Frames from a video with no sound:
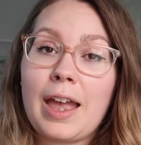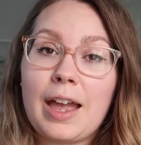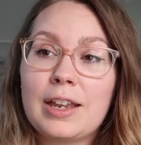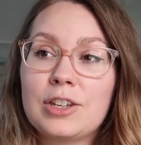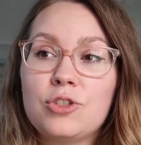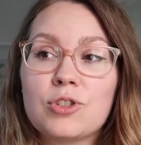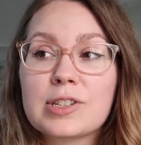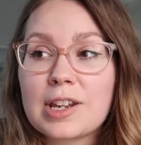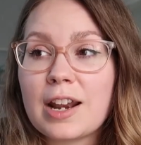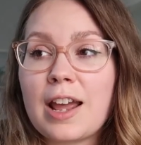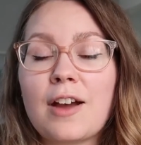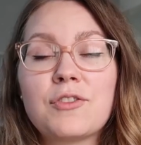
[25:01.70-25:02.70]
and you just
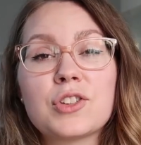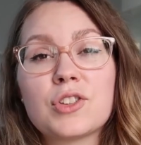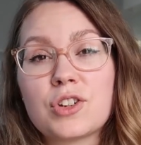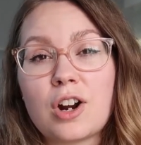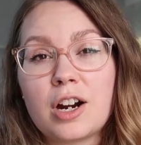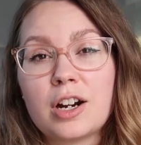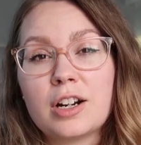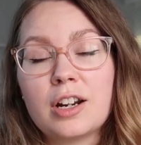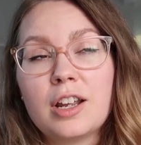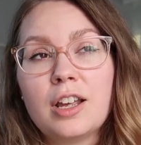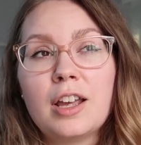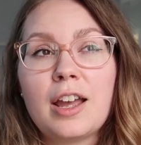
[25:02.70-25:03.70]
kind of have to start
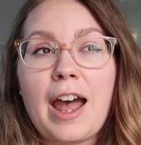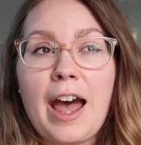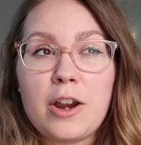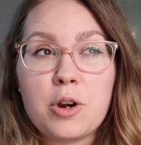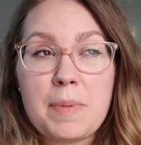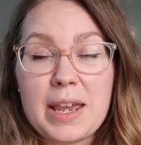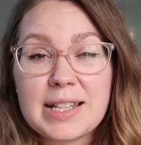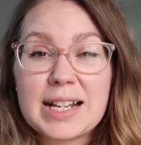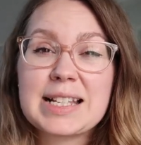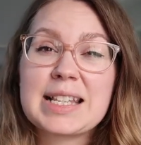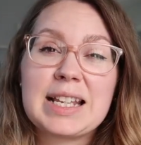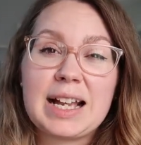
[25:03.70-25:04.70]
at your
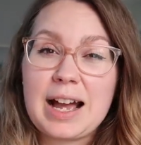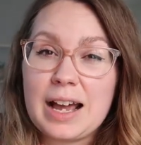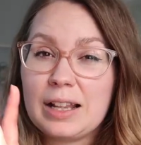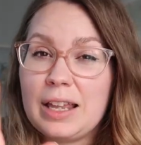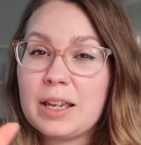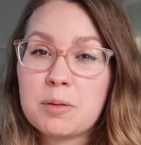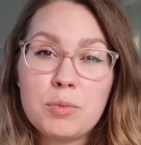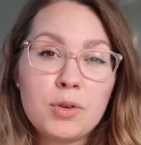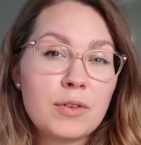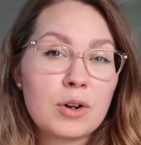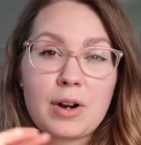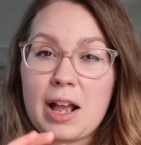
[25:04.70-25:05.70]
basics and then kind of like
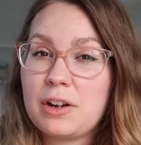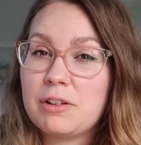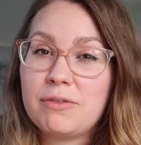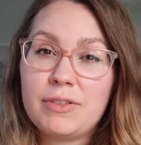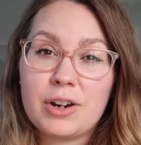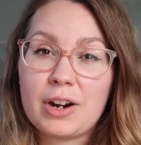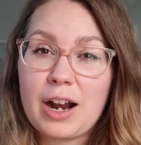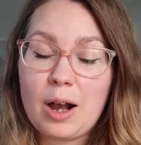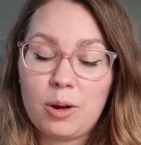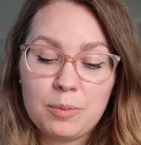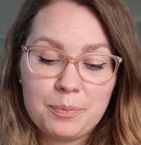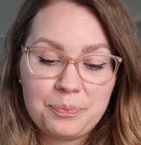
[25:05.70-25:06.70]
move it around and figure
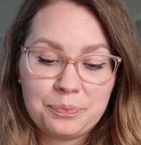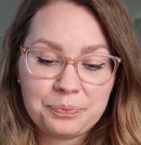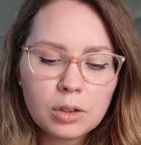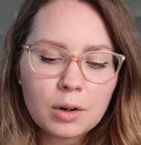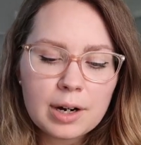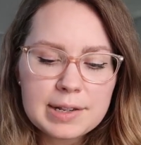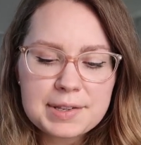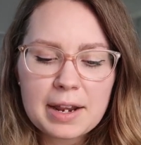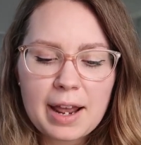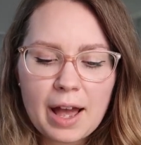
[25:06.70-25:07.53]
out. Laura said,